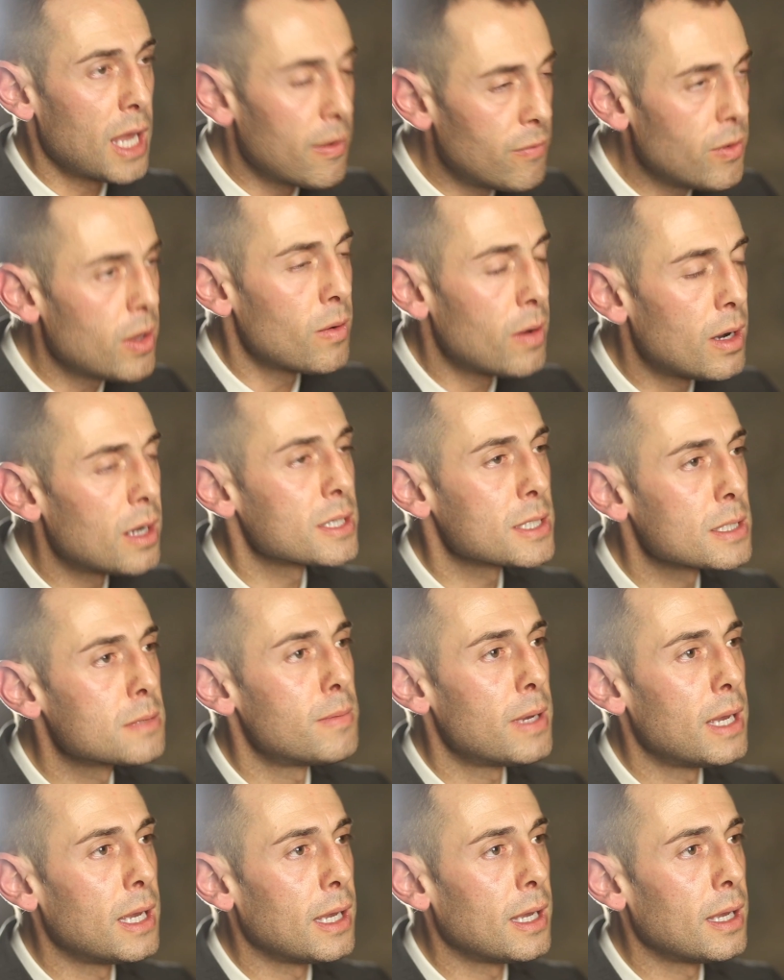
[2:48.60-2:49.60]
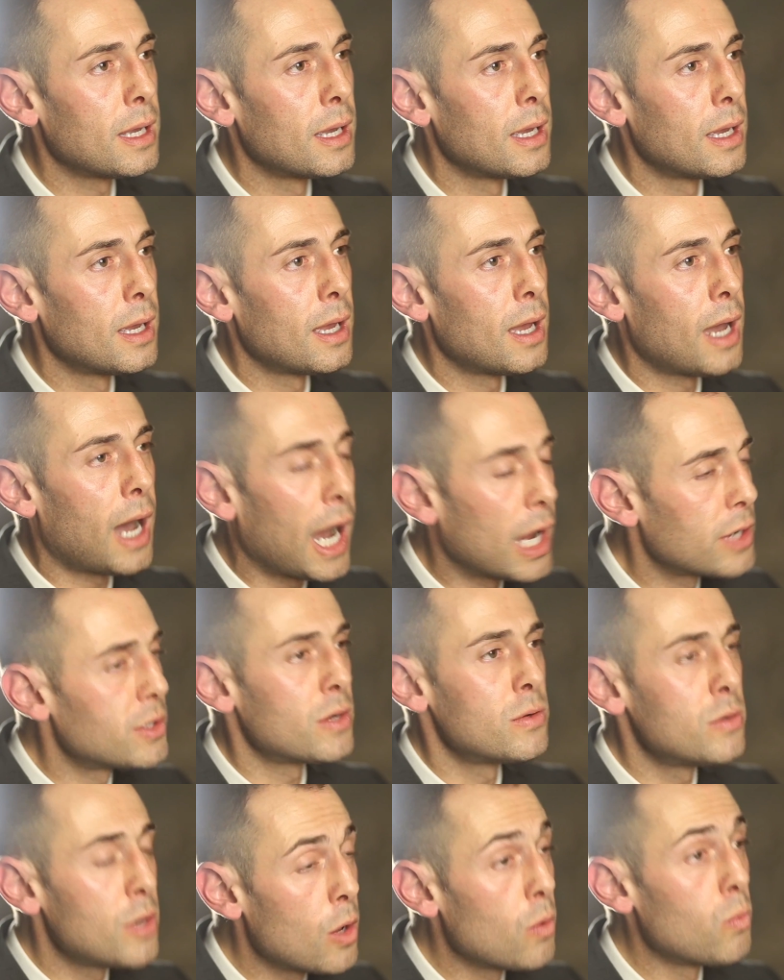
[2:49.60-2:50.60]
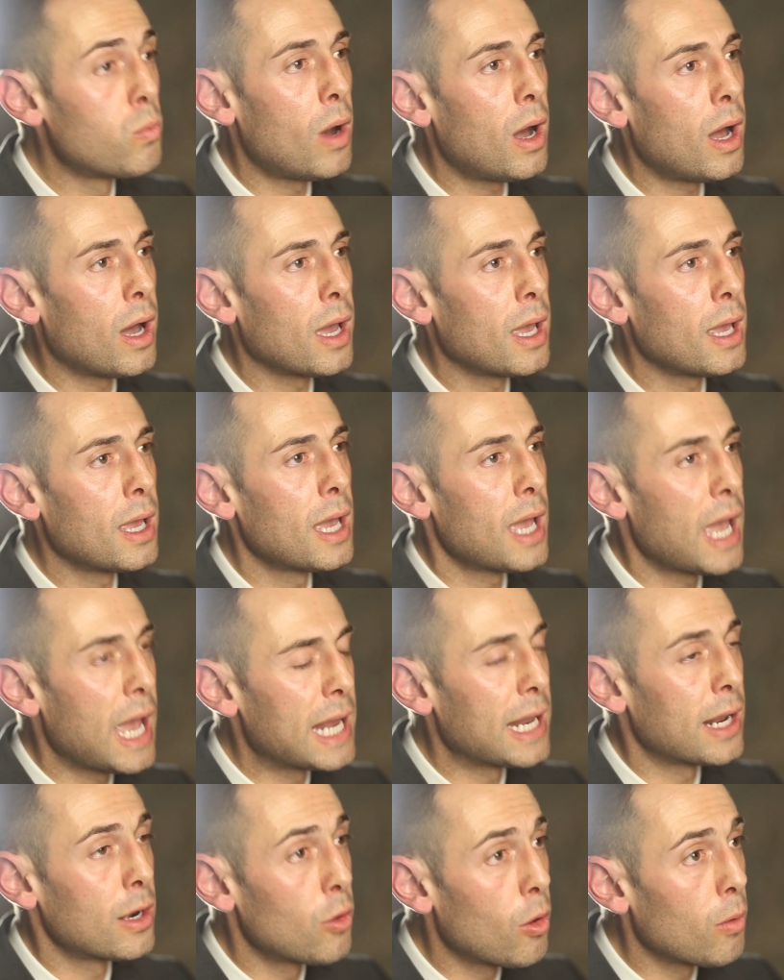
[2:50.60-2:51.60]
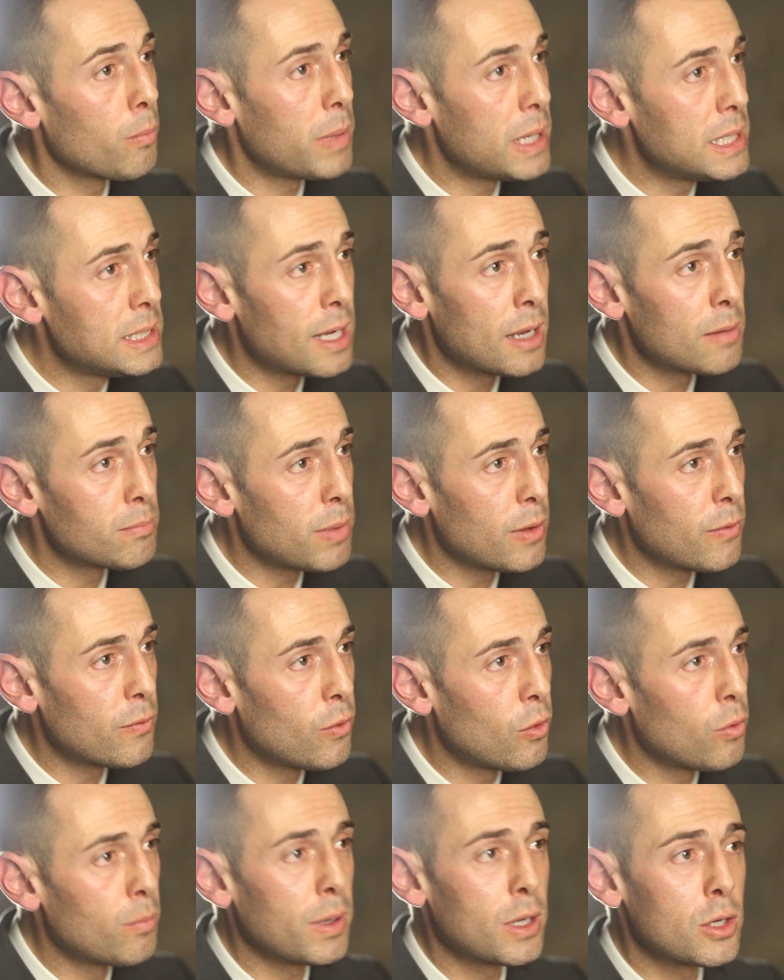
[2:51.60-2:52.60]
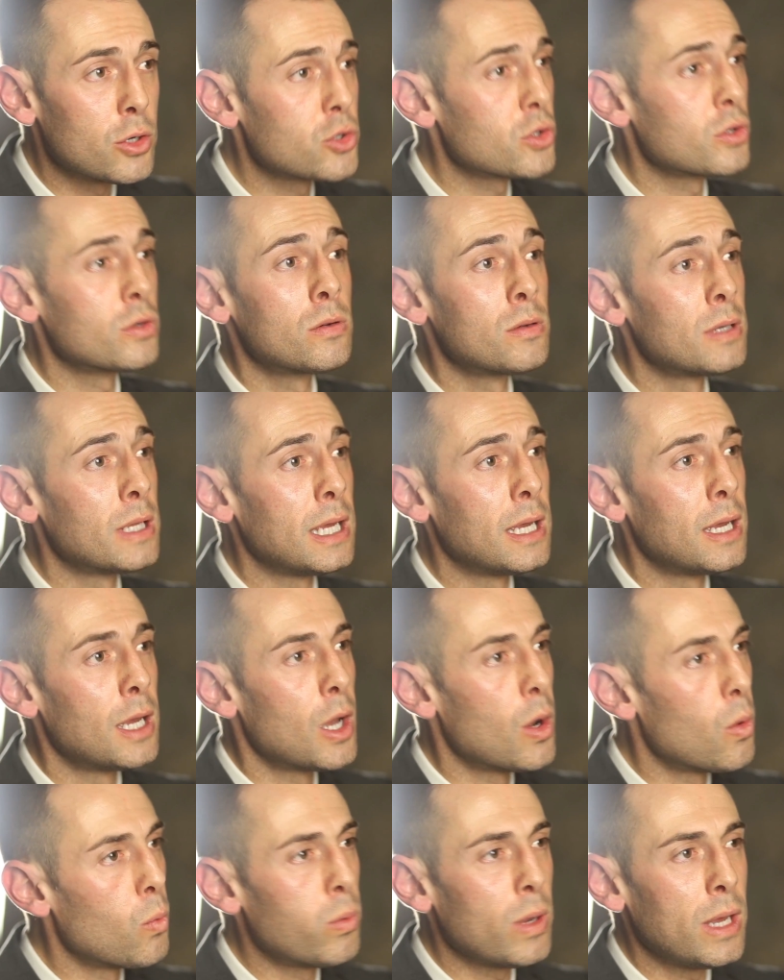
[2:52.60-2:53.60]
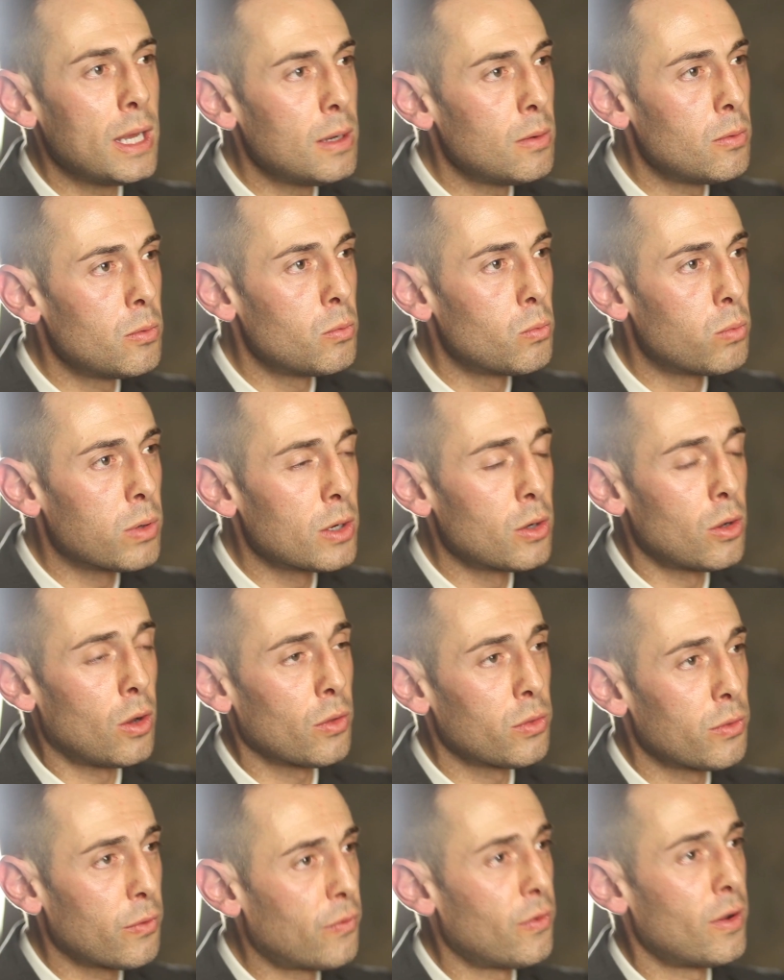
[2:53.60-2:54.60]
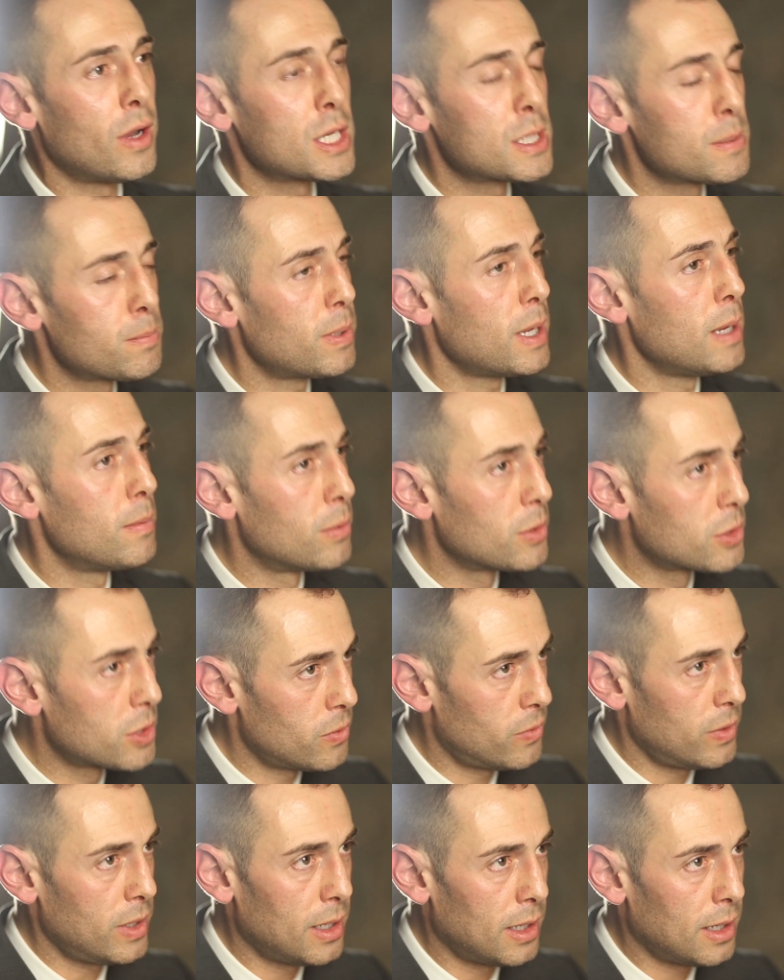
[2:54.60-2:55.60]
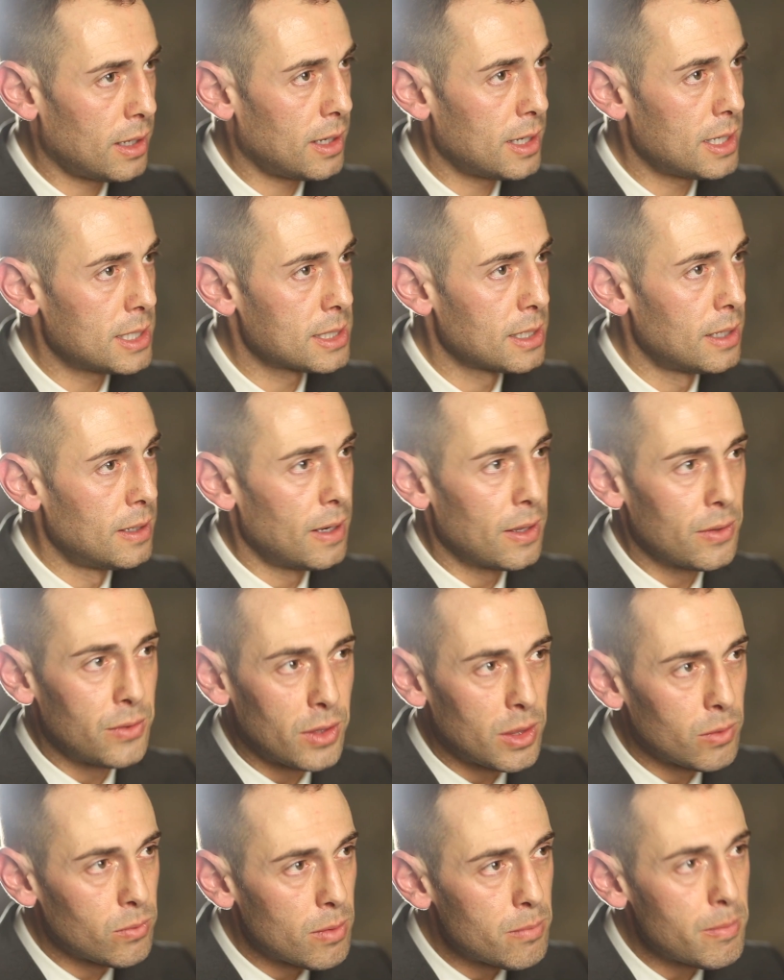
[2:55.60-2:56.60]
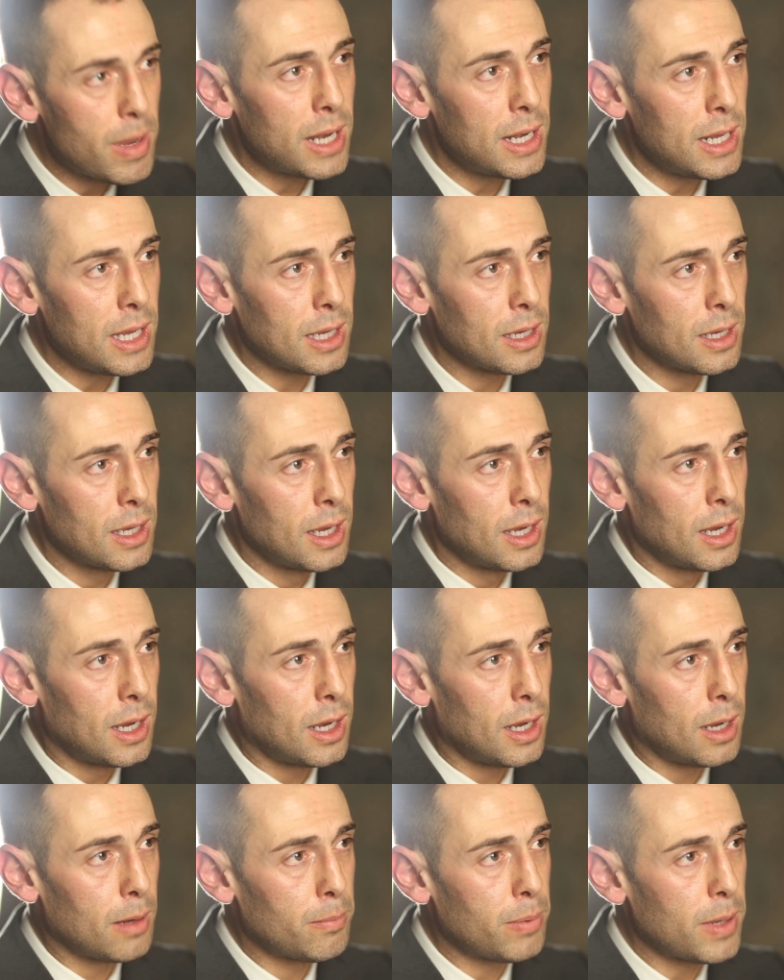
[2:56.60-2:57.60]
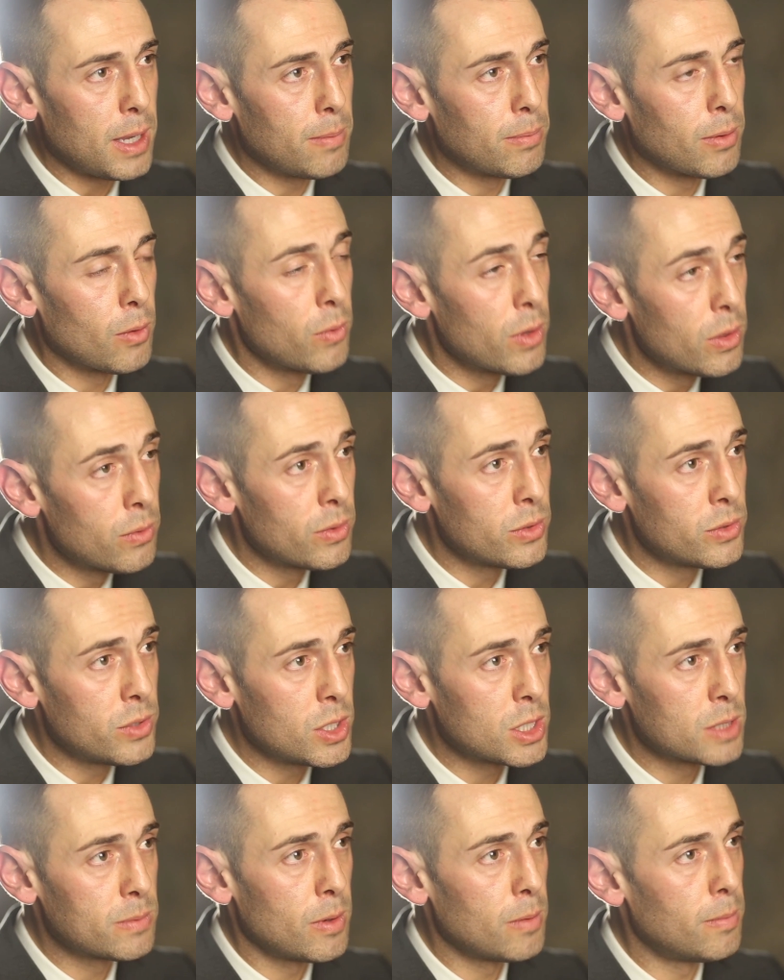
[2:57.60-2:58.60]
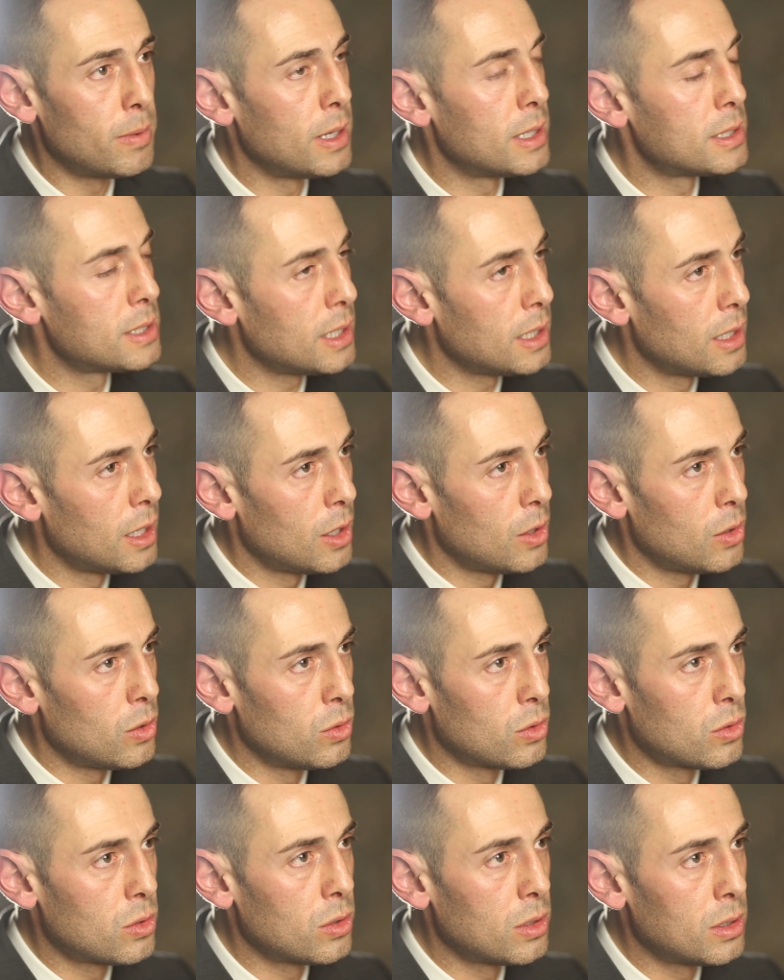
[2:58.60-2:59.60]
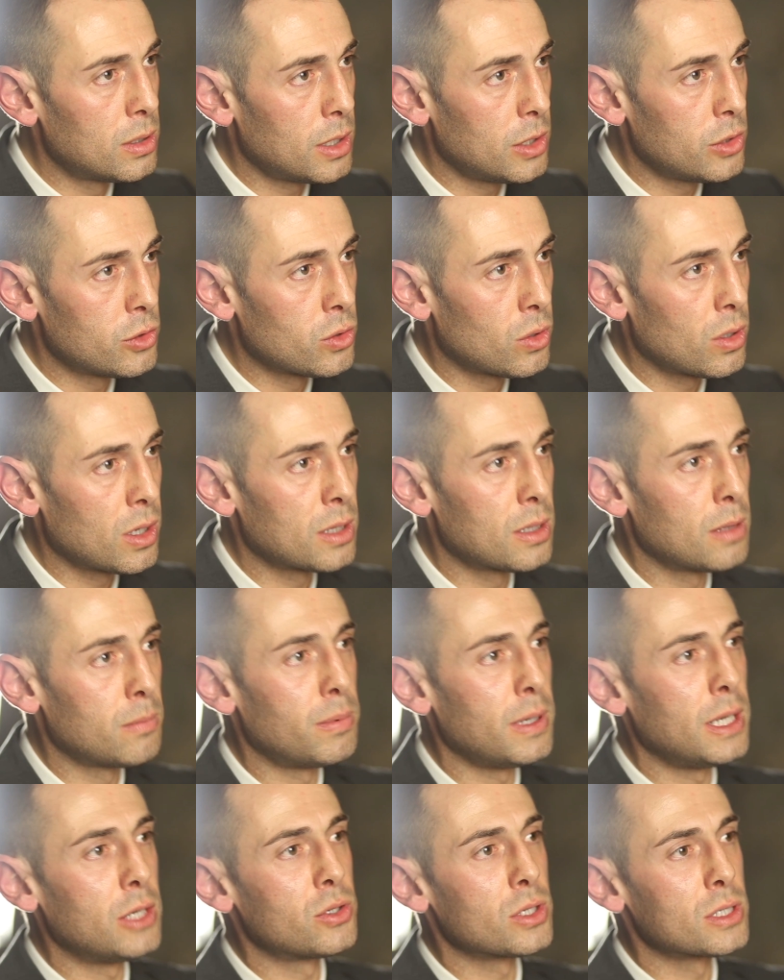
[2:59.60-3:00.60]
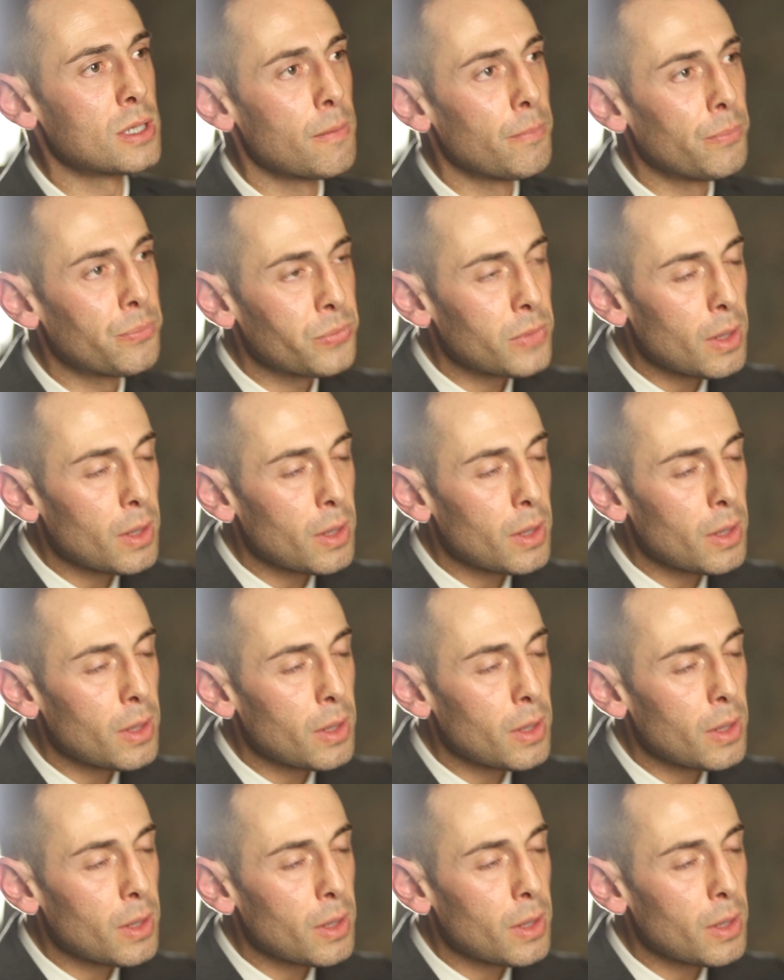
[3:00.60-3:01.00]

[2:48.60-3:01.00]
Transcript: If you ask me, I don't know why it had not been done before, because surely we were not the first people to realize that there were many people with reduced mobility who couldn't enjoy the beaches.